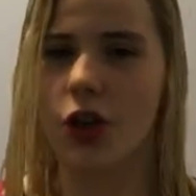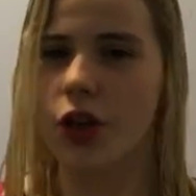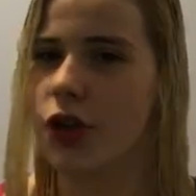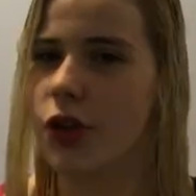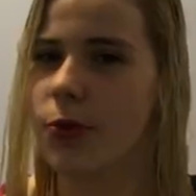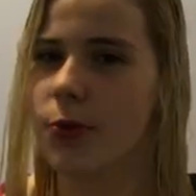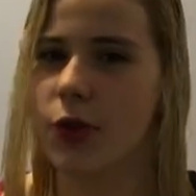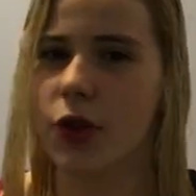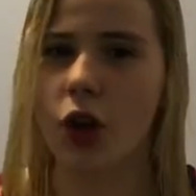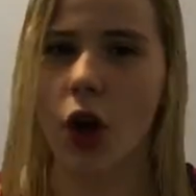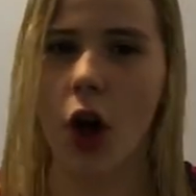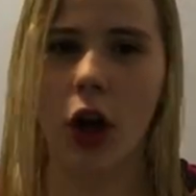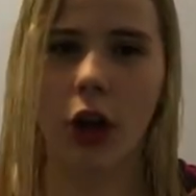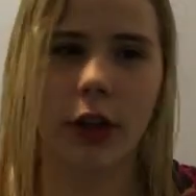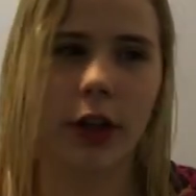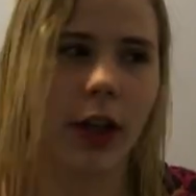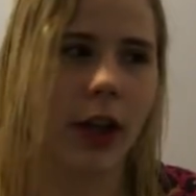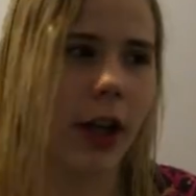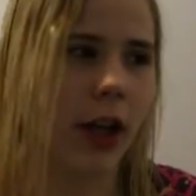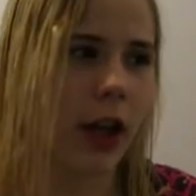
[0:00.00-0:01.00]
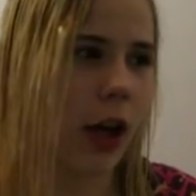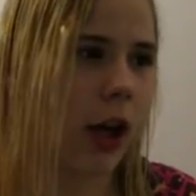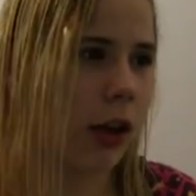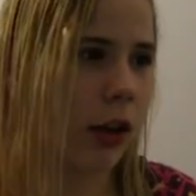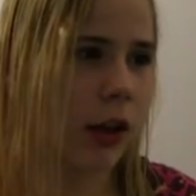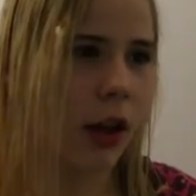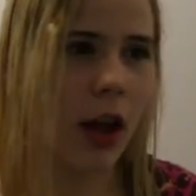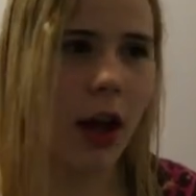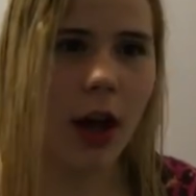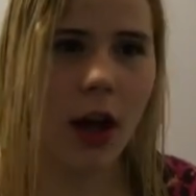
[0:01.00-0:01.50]
she was talking a
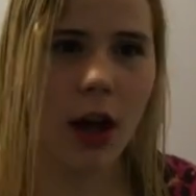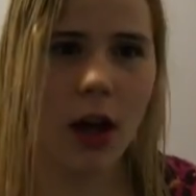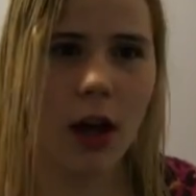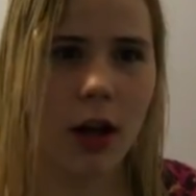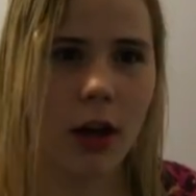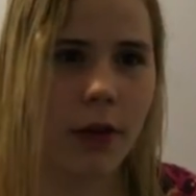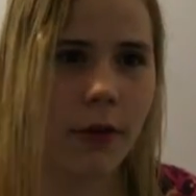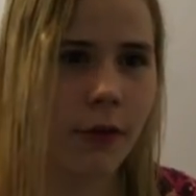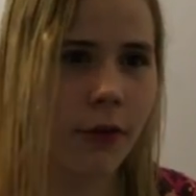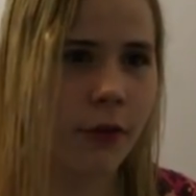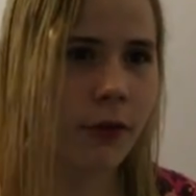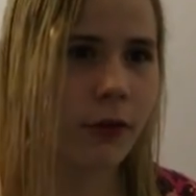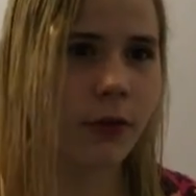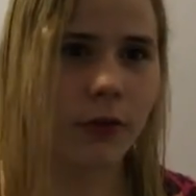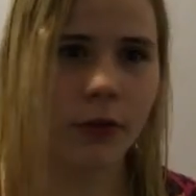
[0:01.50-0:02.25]
lot of